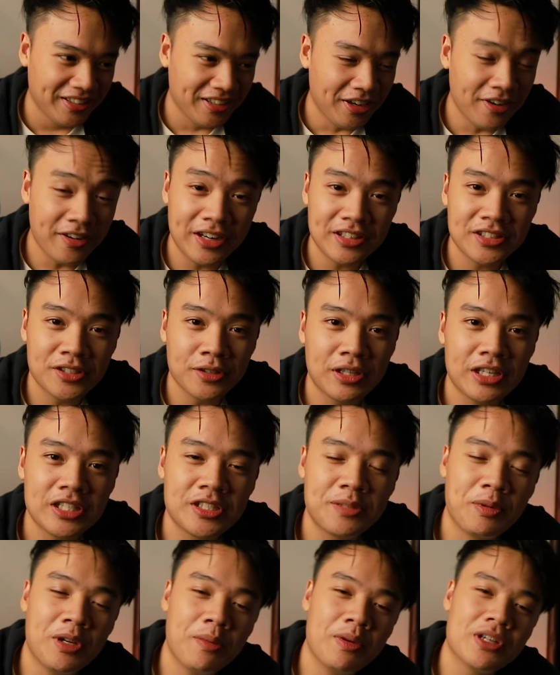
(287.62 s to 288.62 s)
Alright, so
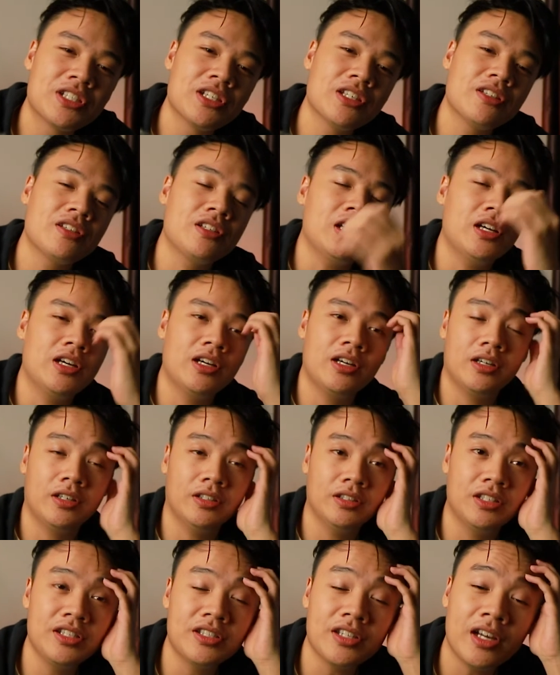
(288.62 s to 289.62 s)
that's pretty much it.
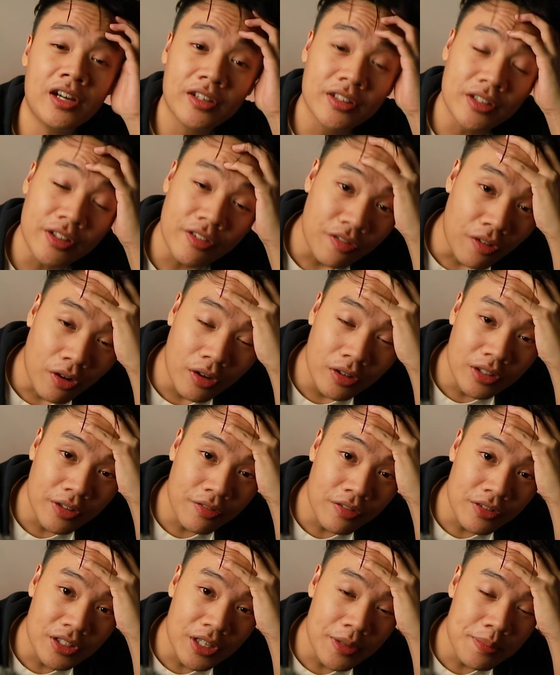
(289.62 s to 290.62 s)
These are the 4
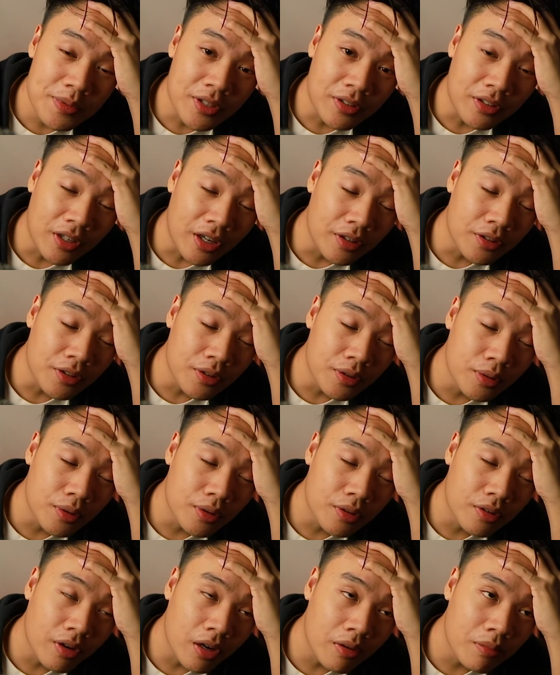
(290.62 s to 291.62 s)
different tips on how do
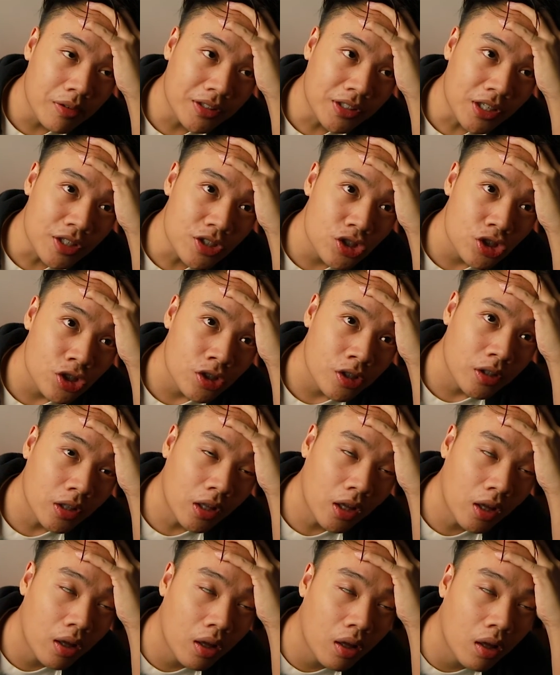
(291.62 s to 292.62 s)
you grab
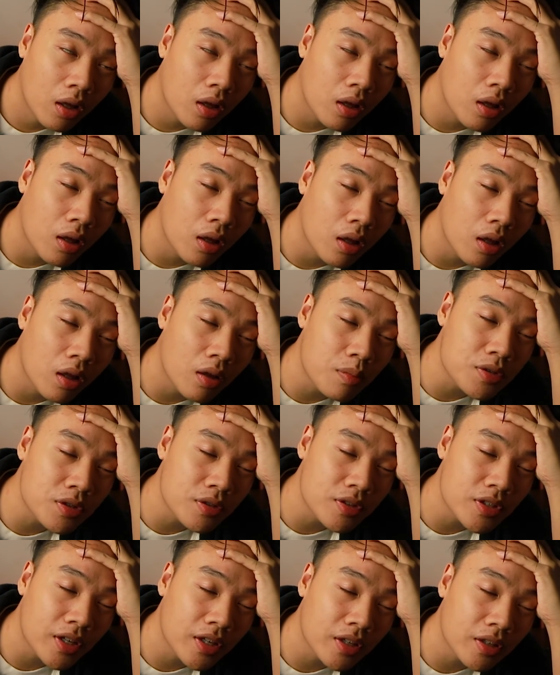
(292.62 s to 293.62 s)
attention. I'm
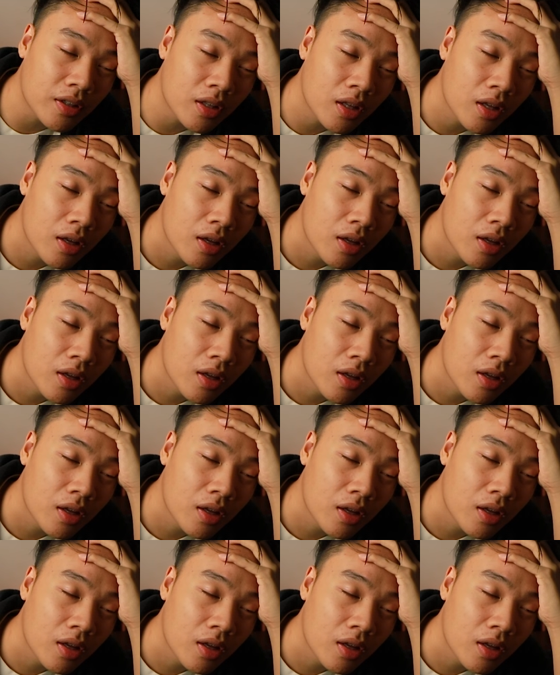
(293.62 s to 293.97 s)
so tired.